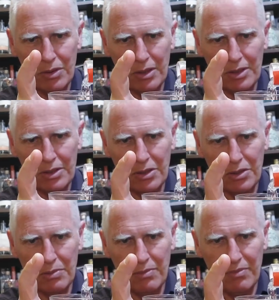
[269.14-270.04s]
ice
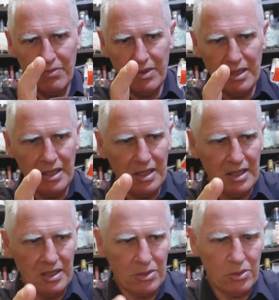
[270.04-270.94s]
cube,
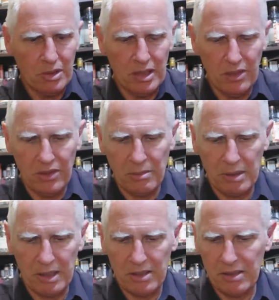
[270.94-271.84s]
good healthy
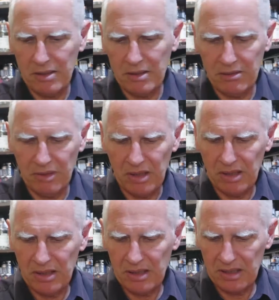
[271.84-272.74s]
amount of
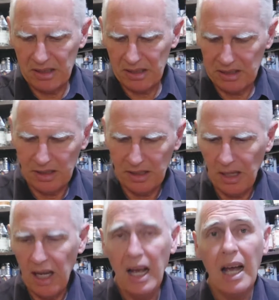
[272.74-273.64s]
this,
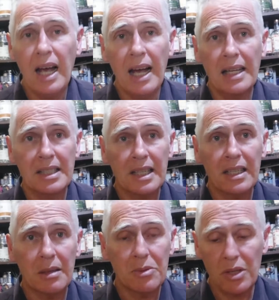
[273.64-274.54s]
and today
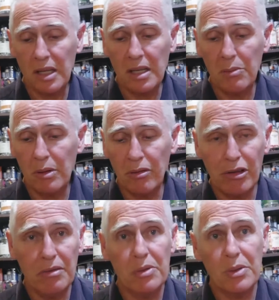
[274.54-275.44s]
I'm drinking it with
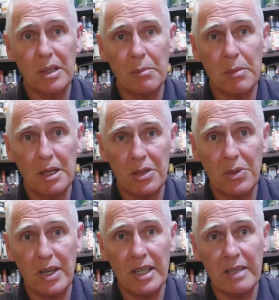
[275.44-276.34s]
Fever Tree
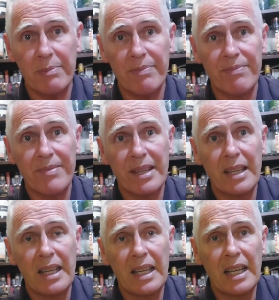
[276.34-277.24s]
Mediterranean,
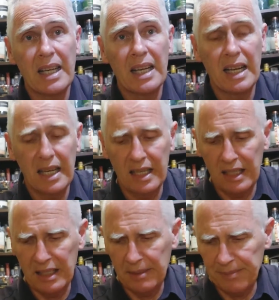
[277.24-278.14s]

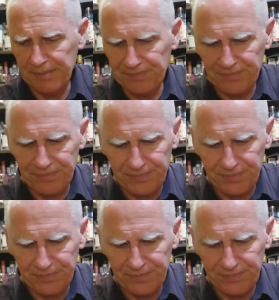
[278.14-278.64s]
and